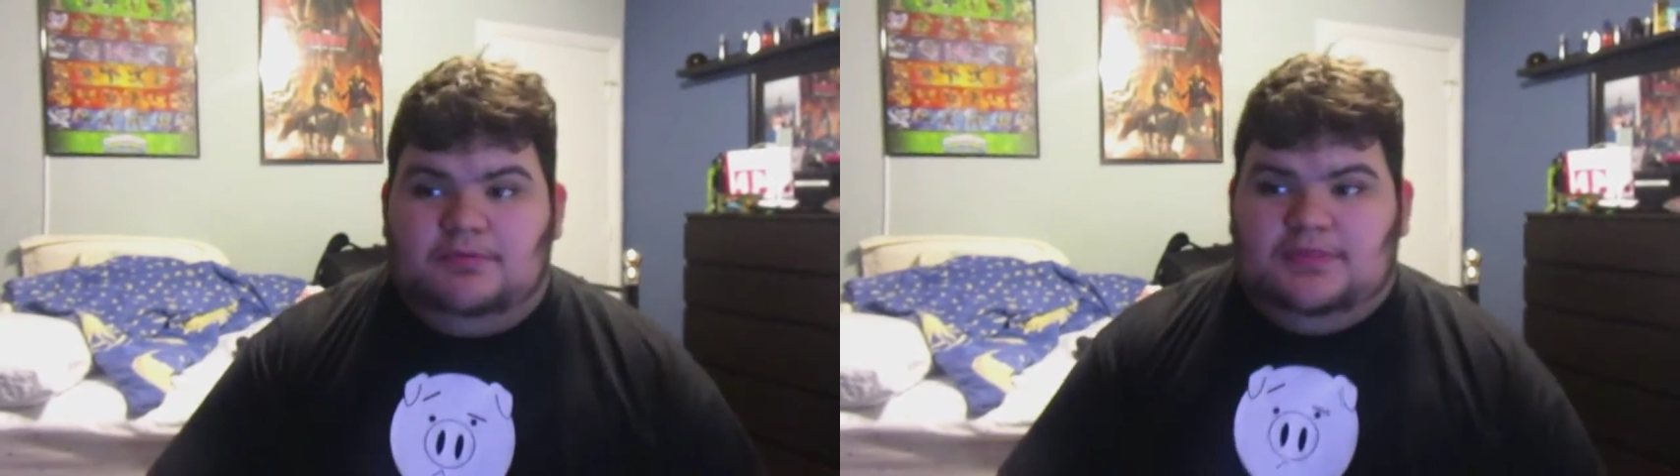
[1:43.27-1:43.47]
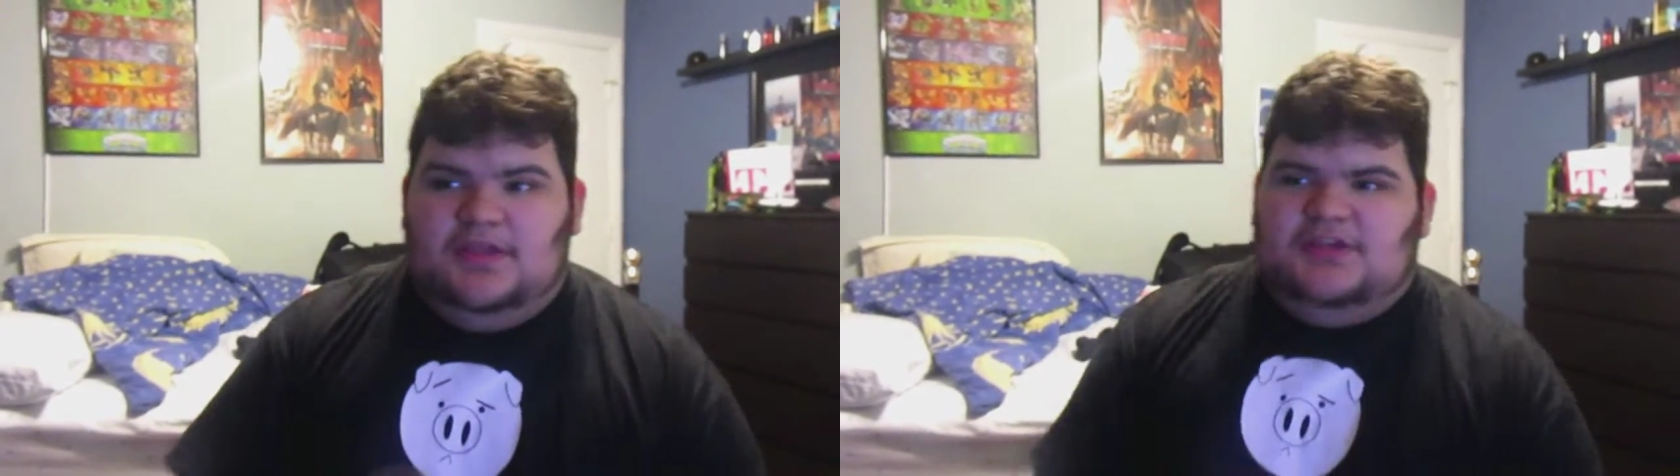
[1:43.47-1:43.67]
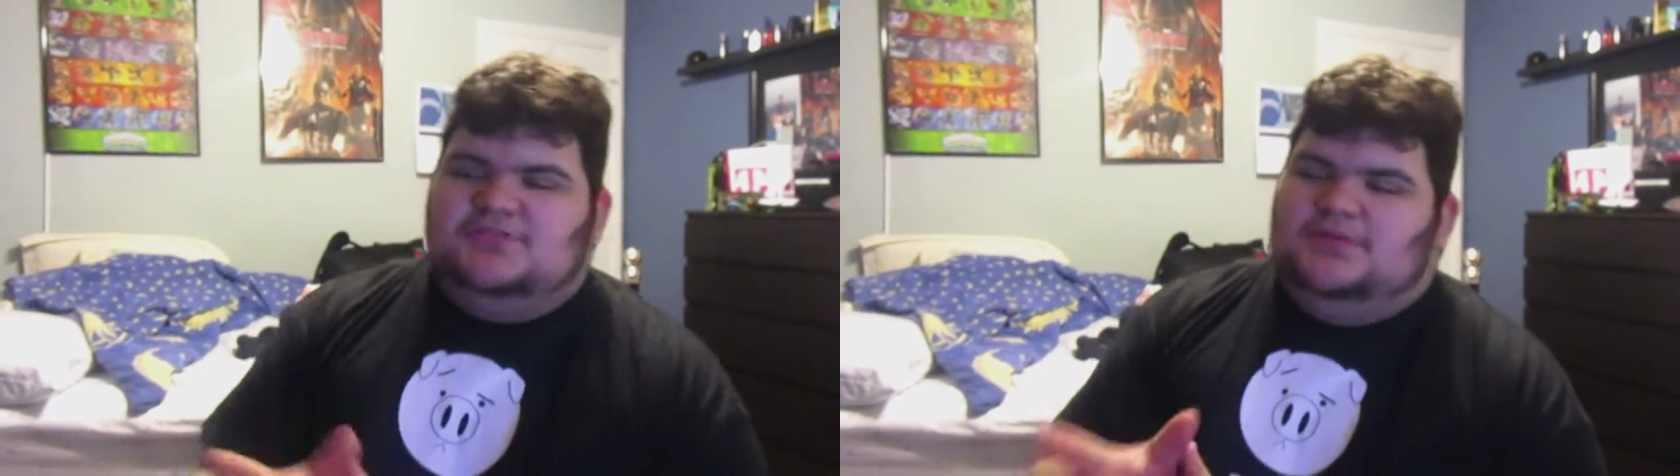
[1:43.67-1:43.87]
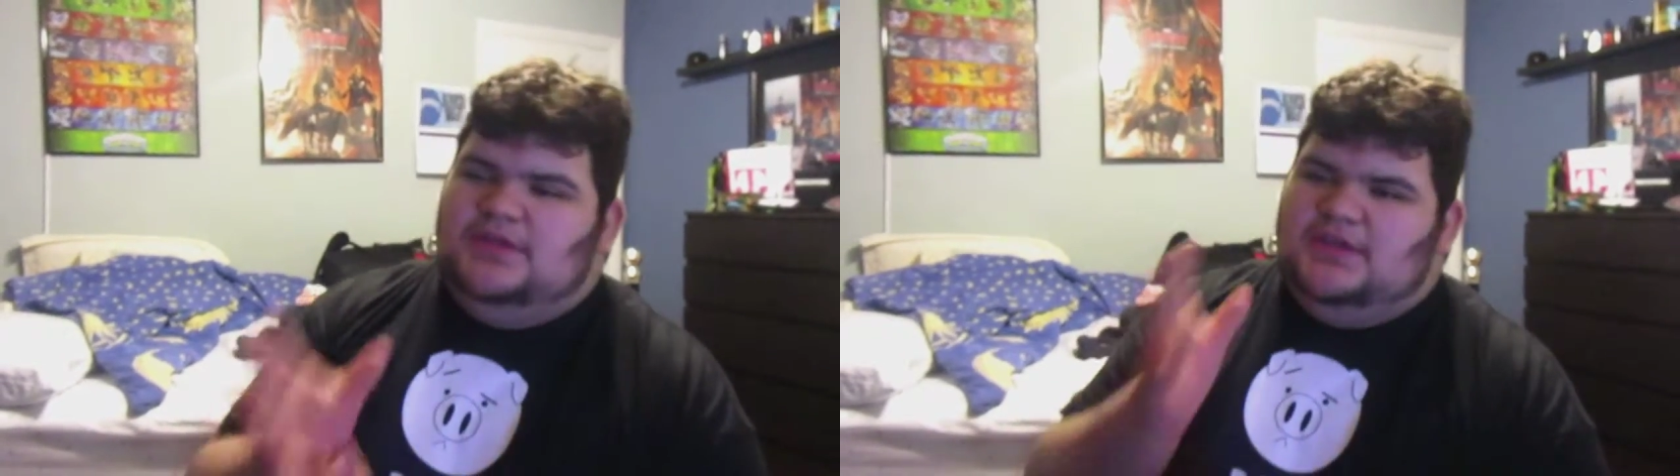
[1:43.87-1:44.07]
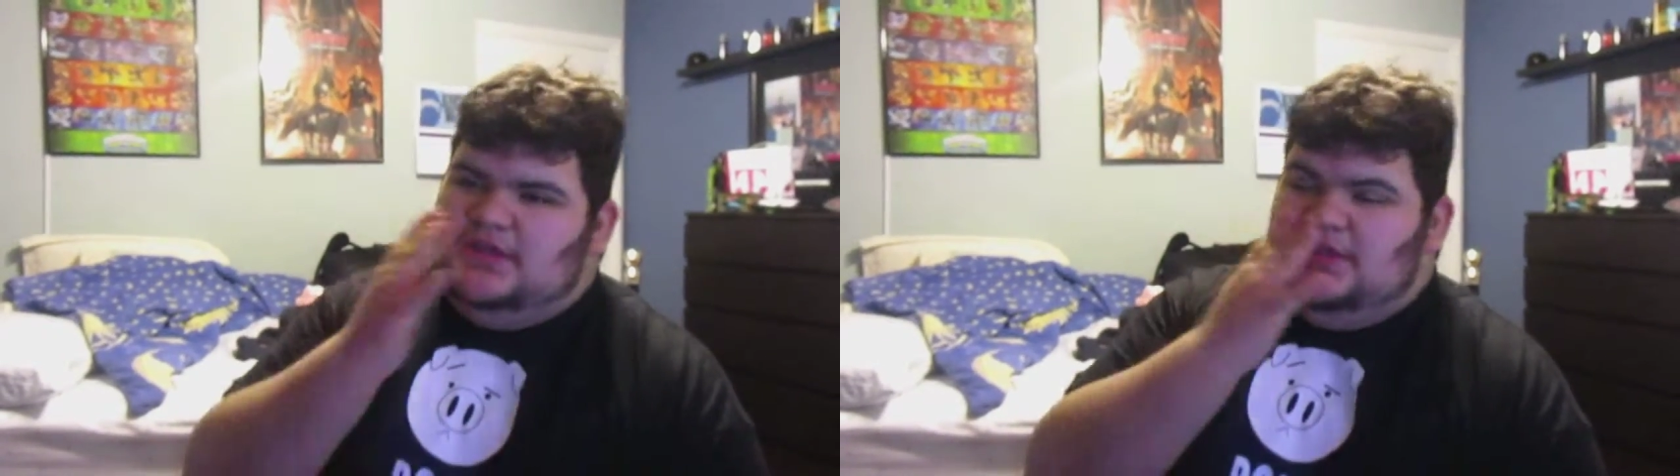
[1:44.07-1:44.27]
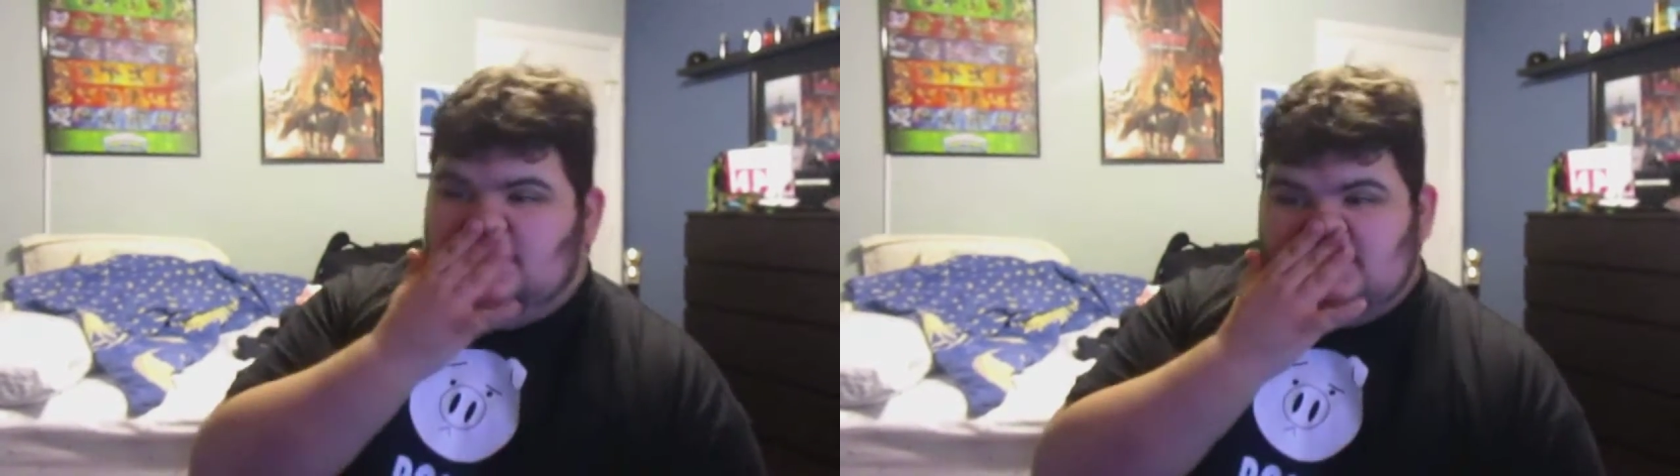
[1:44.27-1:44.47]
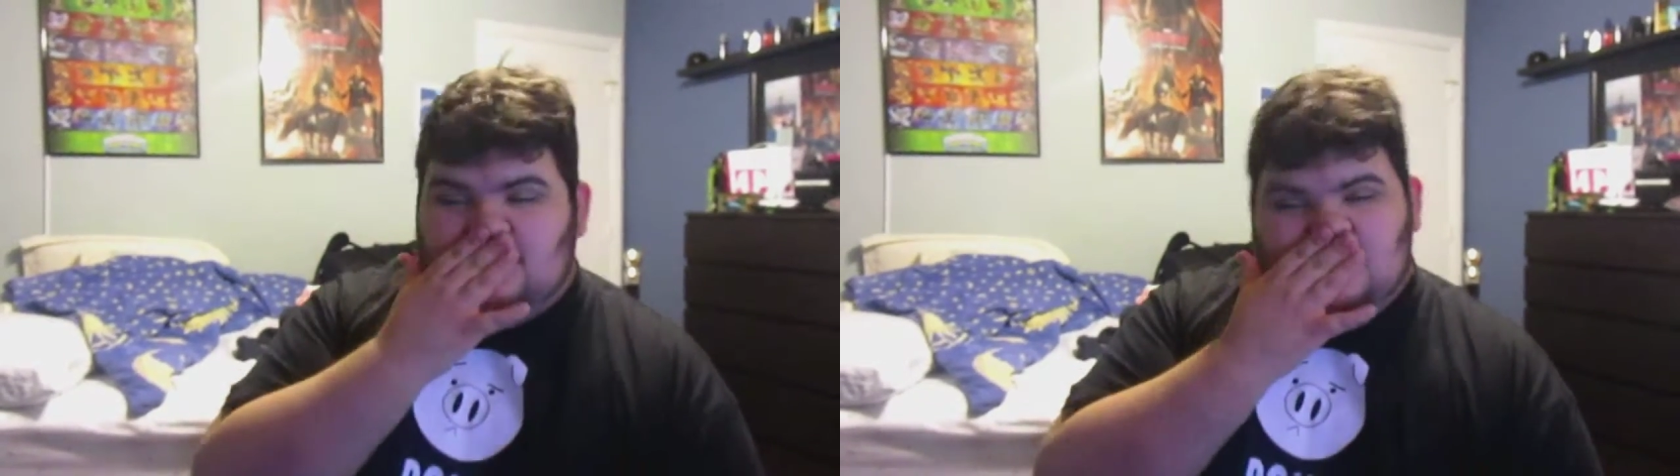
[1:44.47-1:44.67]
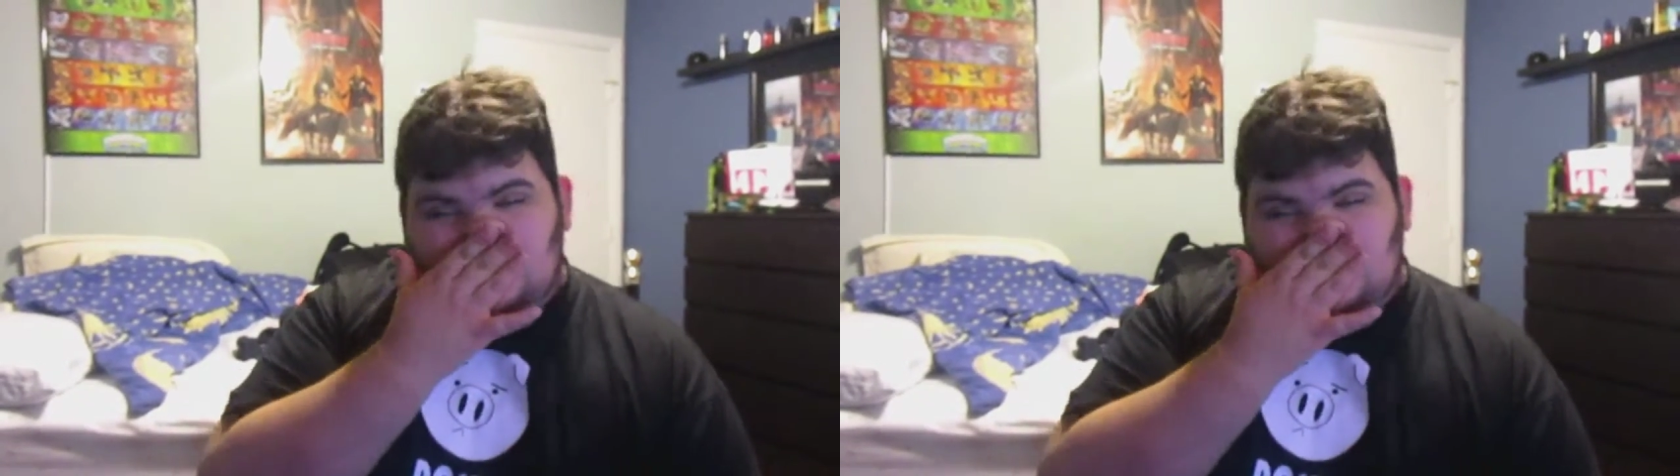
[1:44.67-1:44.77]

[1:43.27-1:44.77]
But next week is gonna be